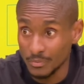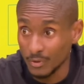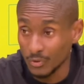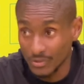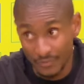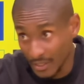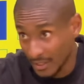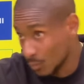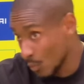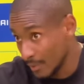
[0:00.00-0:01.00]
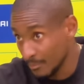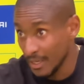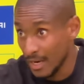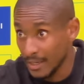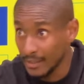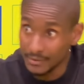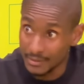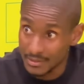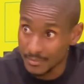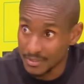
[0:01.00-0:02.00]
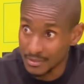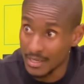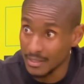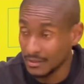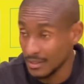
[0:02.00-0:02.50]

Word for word: because if they get one behind, there's a mistake.